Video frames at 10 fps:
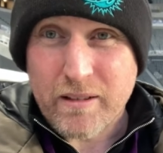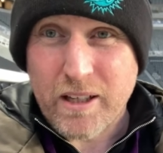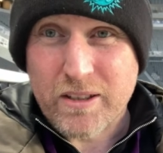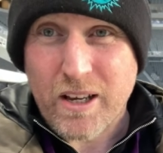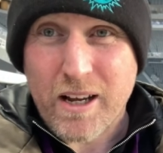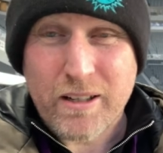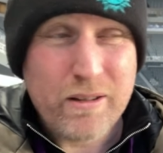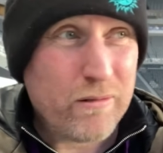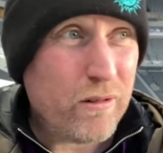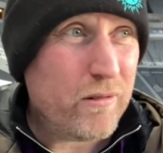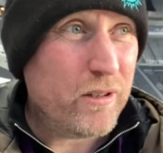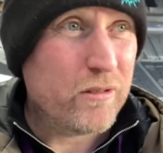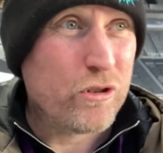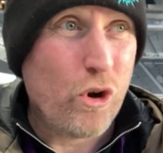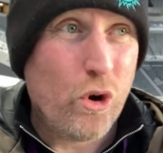Isak
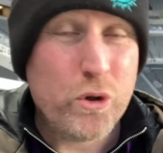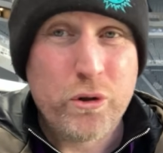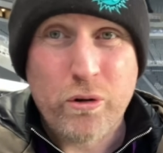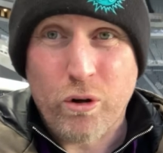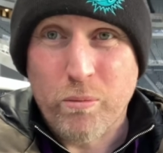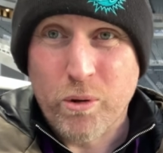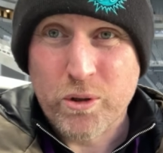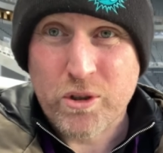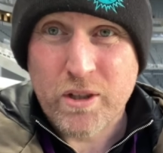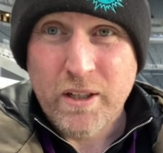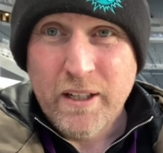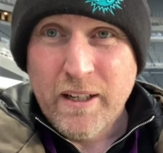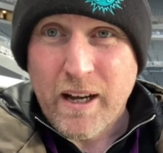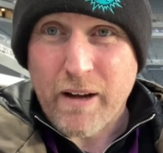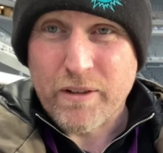and Gordon almost
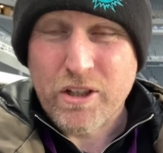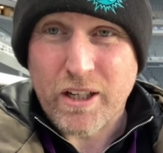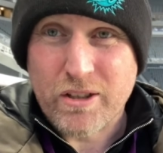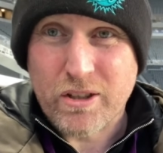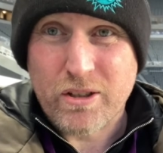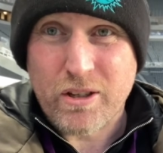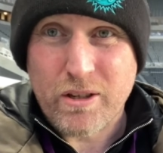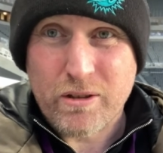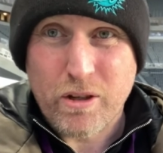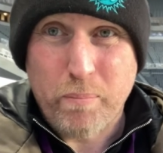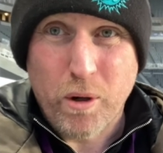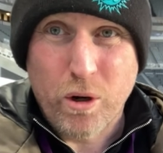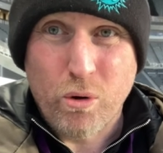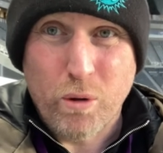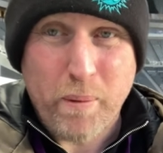having chances to pull a
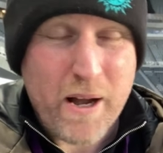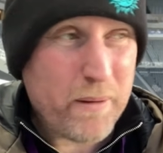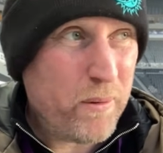goal back.